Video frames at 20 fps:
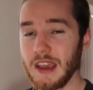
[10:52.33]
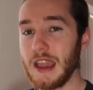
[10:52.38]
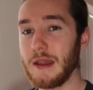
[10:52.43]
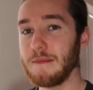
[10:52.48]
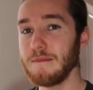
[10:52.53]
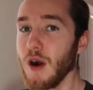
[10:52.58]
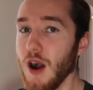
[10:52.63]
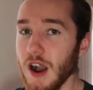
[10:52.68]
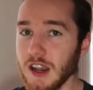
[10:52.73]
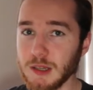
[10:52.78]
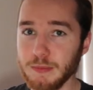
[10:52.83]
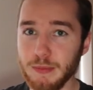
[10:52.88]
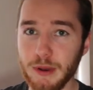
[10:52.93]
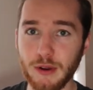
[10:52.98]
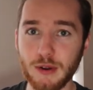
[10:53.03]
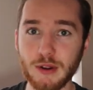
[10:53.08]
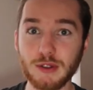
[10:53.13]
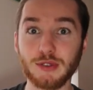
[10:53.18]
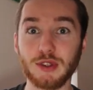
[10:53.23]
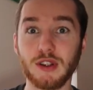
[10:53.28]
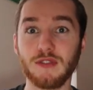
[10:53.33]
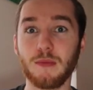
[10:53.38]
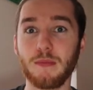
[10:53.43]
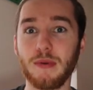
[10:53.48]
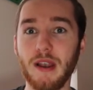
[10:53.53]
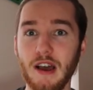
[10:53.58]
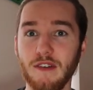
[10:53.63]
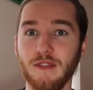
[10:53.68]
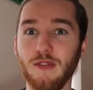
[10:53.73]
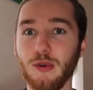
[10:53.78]
In my experience on other
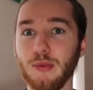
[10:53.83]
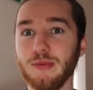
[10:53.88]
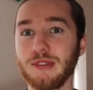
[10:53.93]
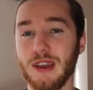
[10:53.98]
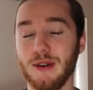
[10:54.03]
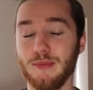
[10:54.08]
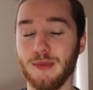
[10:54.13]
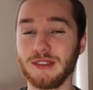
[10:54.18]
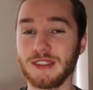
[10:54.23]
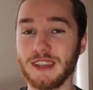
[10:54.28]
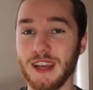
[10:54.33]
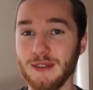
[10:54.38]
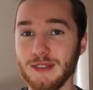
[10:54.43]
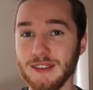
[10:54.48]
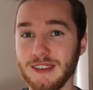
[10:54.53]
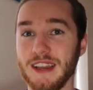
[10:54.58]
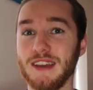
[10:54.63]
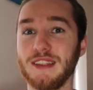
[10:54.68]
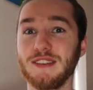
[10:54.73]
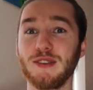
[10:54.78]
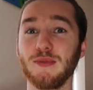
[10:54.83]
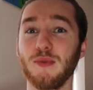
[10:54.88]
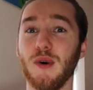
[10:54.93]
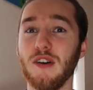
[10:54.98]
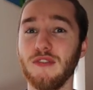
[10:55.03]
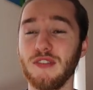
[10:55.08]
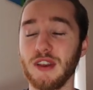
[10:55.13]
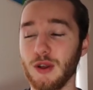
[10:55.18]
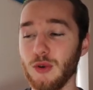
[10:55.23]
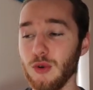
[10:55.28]
platforms, and once again I'll say this is
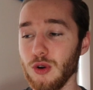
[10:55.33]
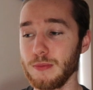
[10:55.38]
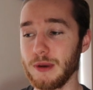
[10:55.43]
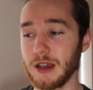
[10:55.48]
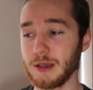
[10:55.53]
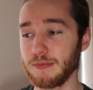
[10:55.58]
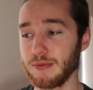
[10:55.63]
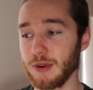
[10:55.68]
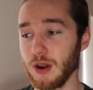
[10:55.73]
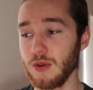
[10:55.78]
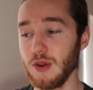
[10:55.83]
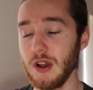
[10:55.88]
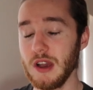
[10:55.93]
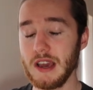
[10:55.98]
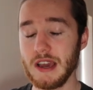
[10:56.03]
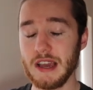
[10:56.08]
why I think Coinbase Pro